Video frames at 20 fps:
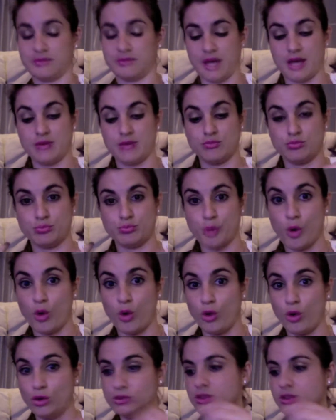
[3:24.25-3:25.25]
that
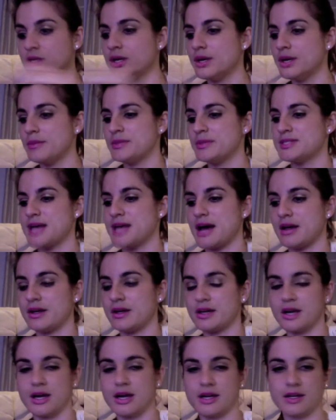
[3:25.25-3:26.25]
bold metallic
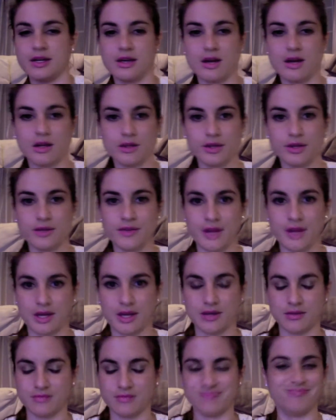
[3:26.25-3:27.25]
kind of color
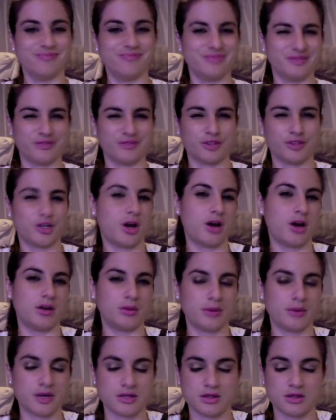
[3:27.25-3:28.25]
that Rihanna
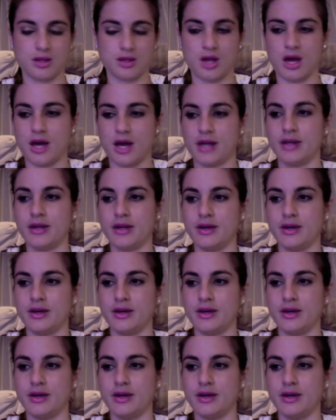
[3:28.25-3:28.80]
wears a lot.